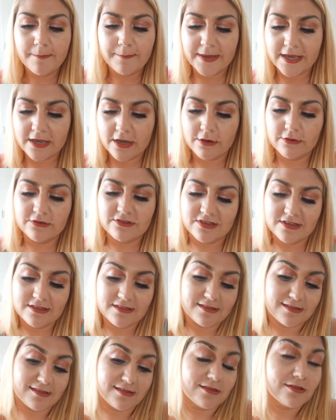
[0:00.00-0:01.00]
because
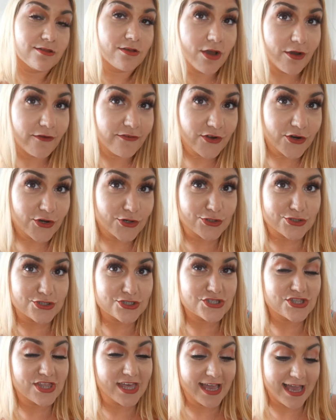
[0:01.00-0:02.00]
it's, of course,
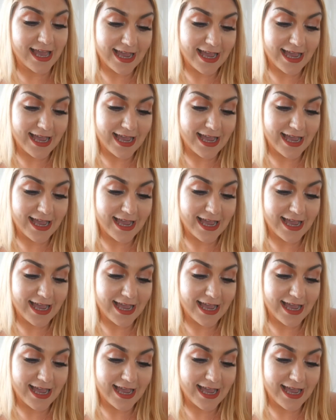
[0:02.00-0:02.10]
the